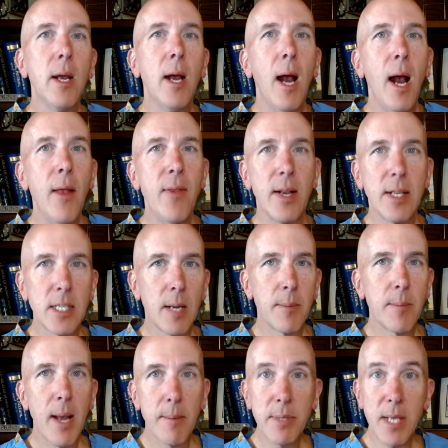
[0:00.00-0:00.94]
and then
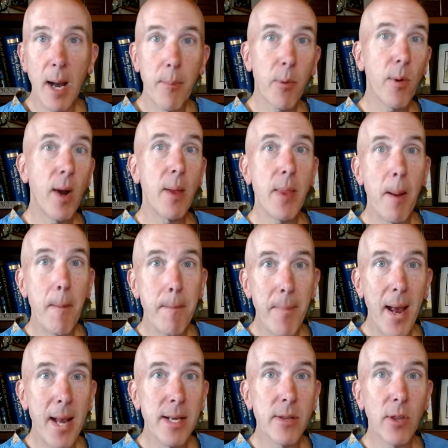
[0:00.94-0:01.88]
sometimes up around that
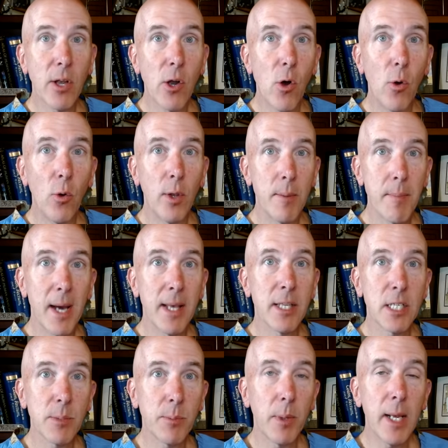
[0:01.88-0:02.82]
bend in the colon by the
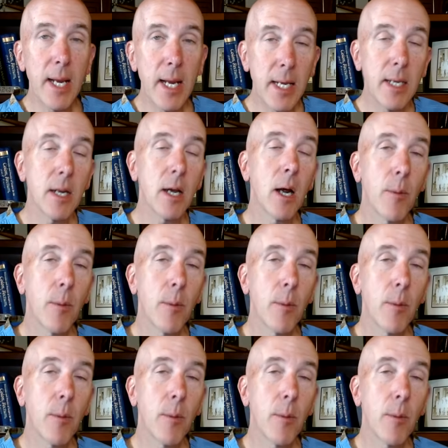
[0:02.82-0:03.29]
spleen,